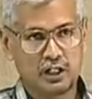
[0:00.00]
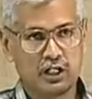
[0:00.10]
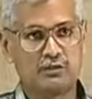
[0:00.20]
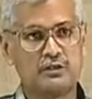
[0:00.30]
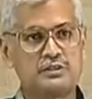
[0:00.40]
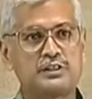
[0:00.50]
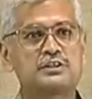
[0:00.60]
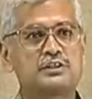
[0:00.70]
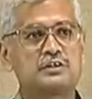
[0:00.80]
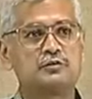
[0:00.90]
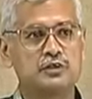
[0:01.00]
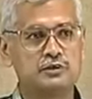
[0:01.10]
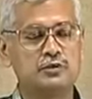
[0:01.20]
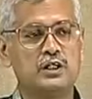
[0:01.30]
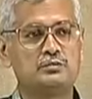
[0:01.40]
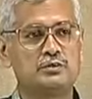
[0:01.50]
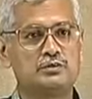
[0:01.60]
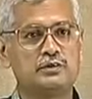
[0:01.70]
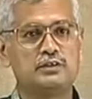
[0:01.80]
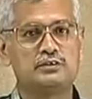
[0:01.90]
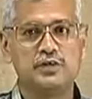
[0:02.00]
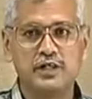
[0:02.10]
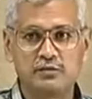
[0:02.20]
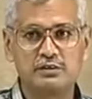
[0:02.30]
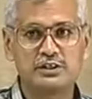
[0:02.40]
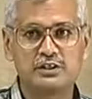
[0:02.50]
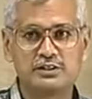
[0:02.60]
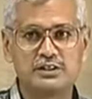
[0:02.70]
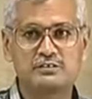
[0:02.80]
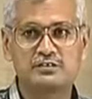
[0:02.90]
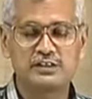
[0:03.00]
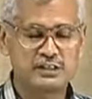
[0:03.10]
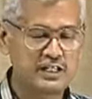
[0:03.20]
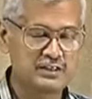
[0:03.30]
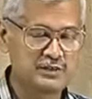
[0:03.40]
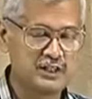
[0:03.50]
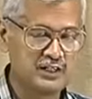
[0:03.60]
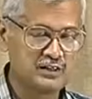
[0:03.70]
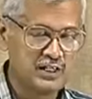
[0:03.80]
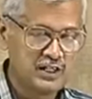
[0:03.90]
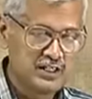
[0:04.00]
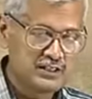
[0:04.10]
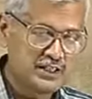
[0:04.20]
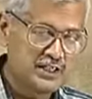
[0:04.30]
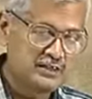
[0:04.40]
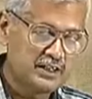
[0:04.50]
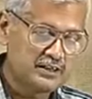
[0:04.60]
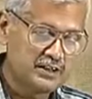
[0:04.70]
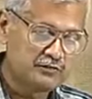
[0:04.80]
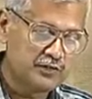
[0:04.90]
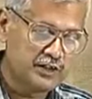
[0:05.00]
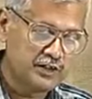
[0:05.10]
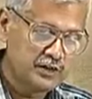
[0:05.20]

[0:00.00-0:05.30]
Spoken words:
our imagination can work only up to a three-dimensional surface, as we had said, that if we